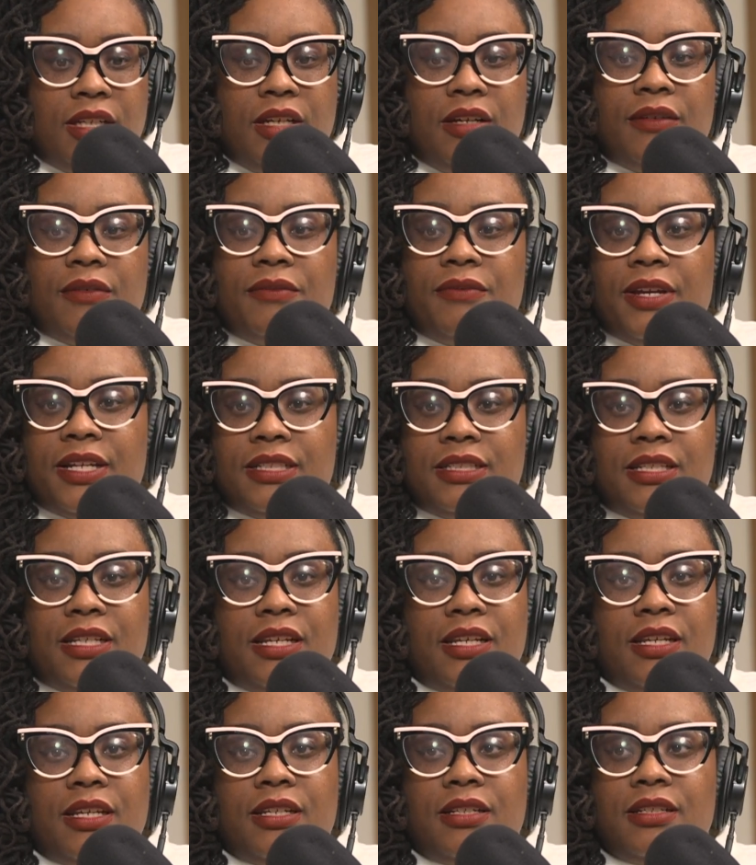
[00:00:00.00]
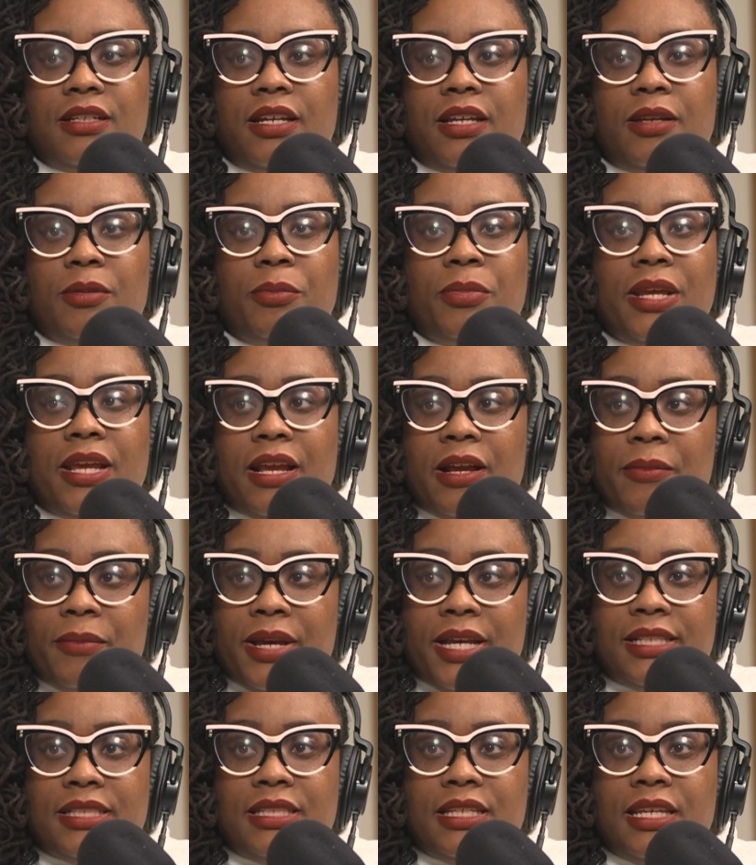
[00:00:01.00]
venting and like being
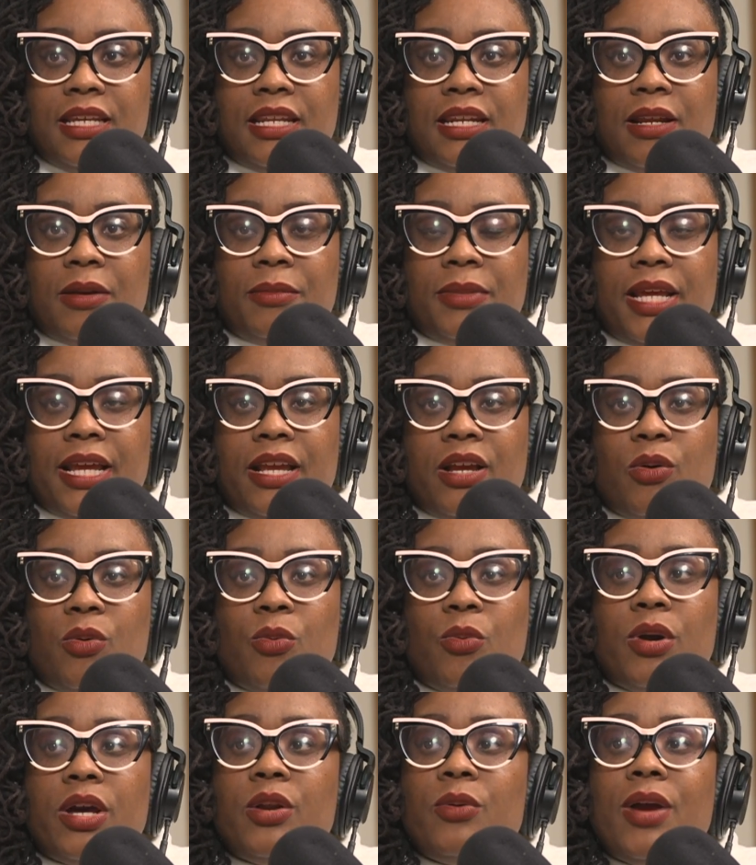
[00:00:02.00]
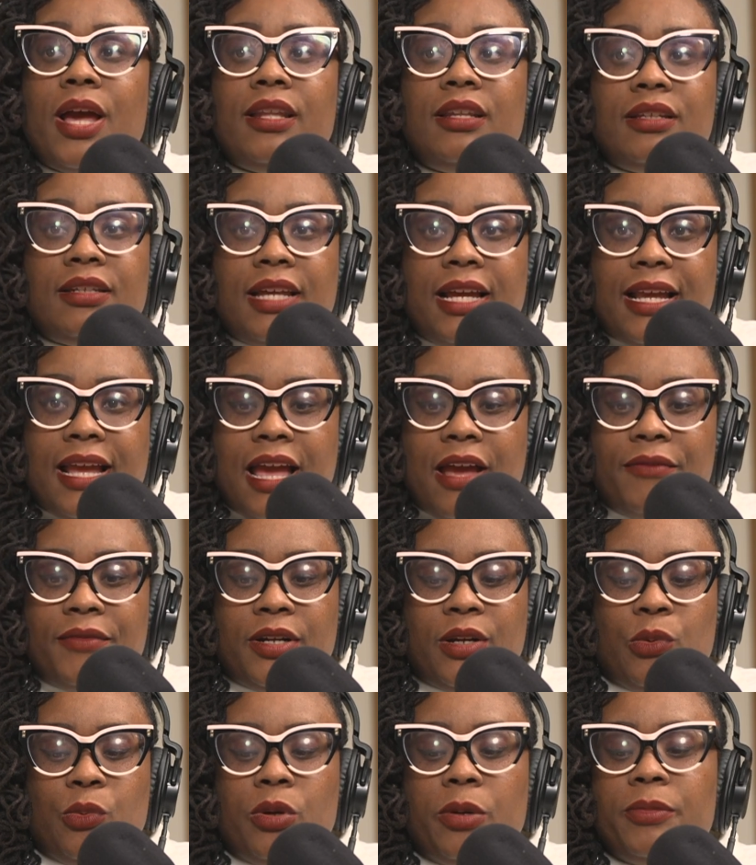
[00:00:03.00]
messy, and I'm like, what do I look like having
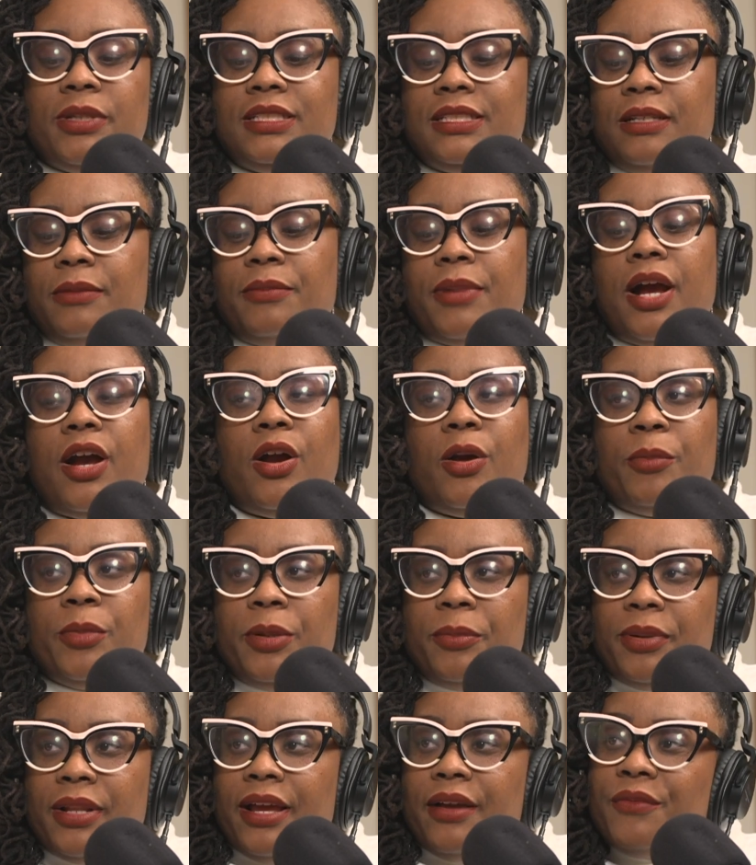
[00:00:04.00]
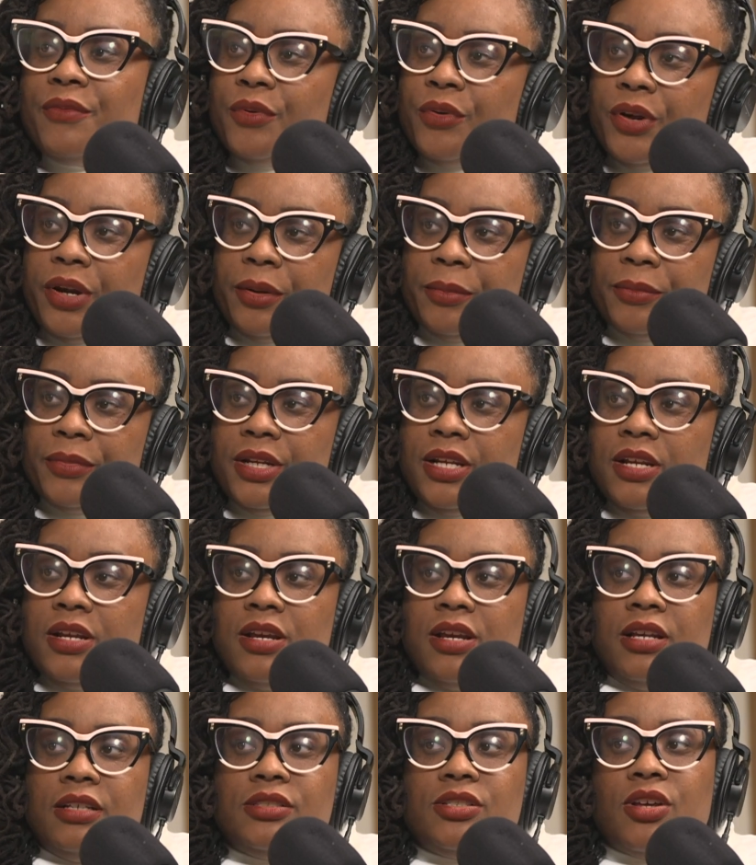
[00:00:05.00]
a women's empowerment platform,
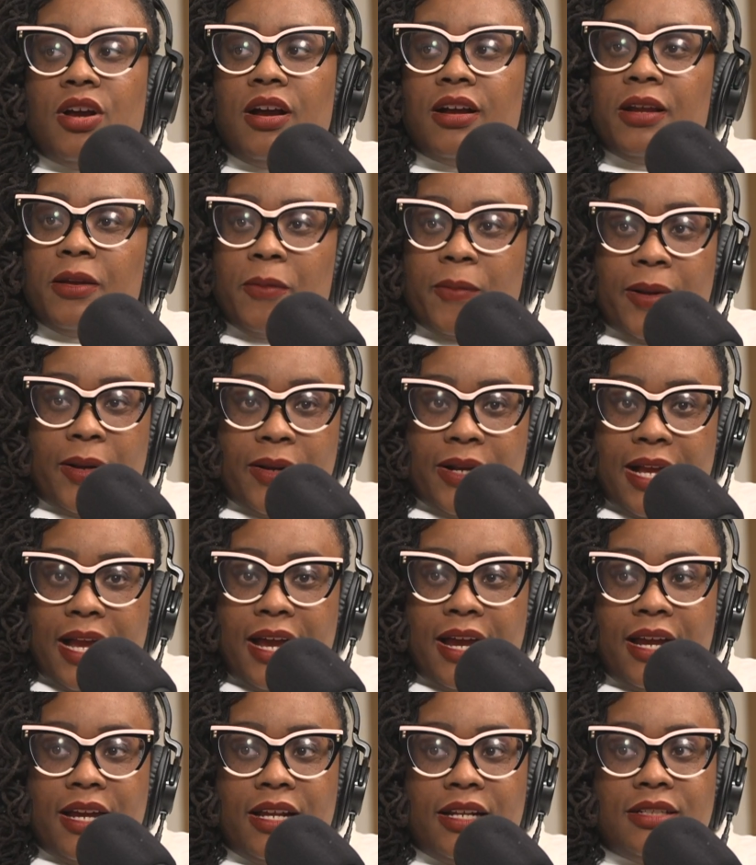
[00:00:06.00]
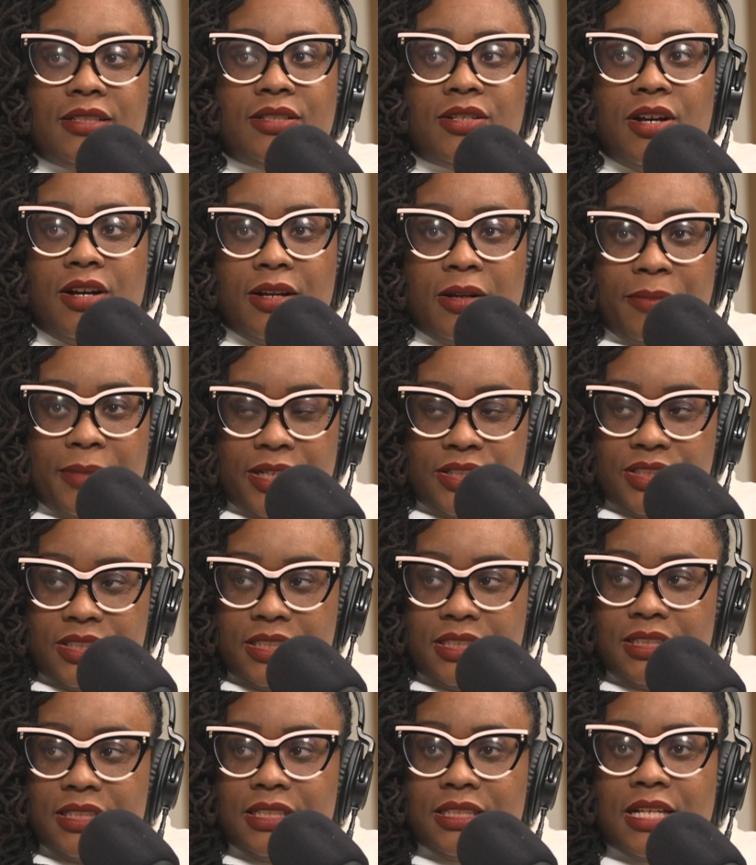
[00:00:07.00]
talking about God, talking about
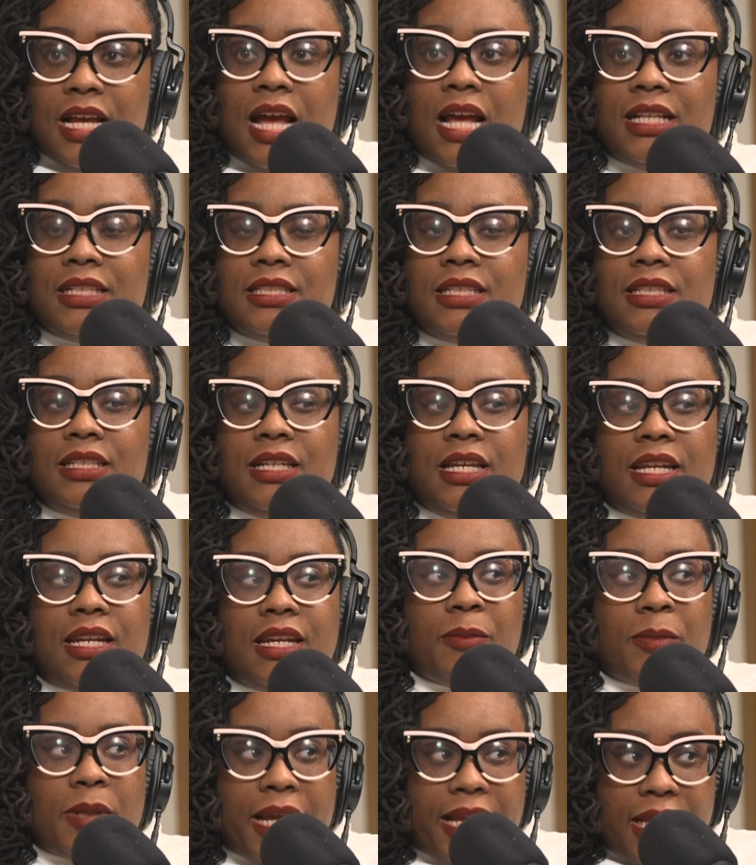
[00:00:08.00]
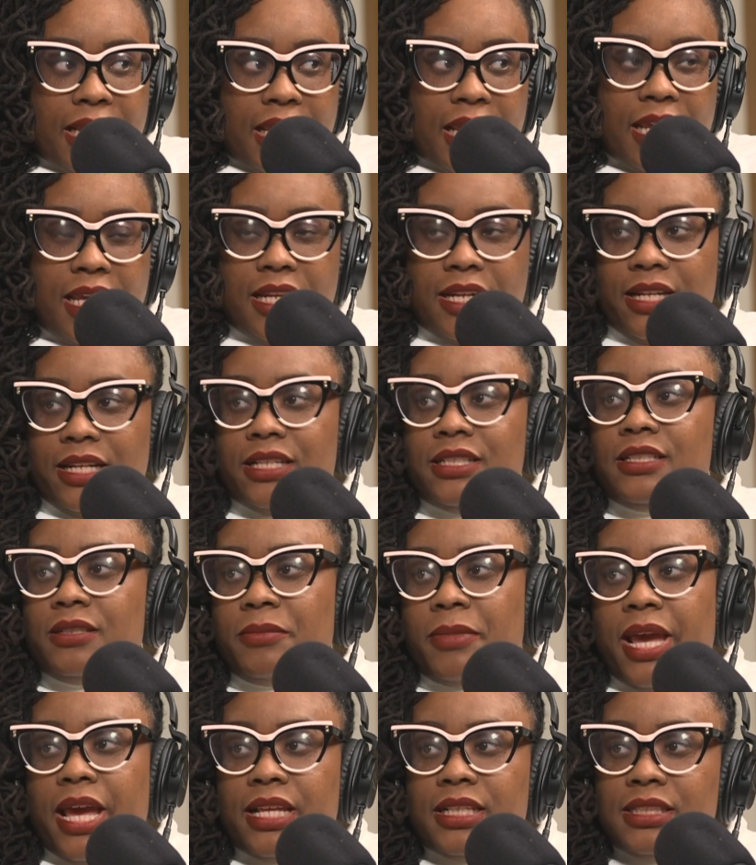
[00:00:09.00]
Jesus constantly, and like in this
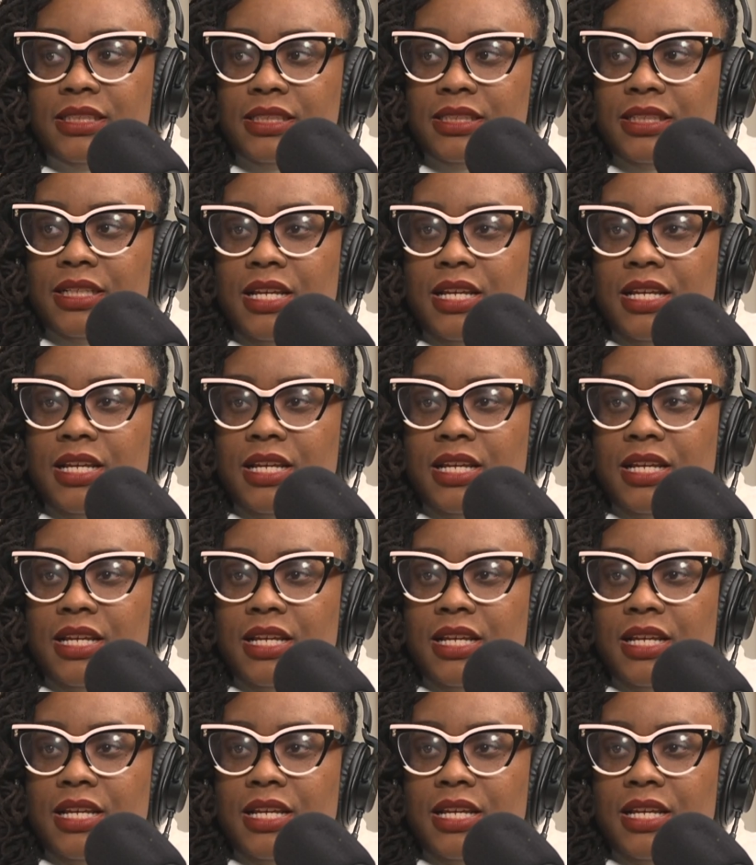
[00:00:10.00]
mess.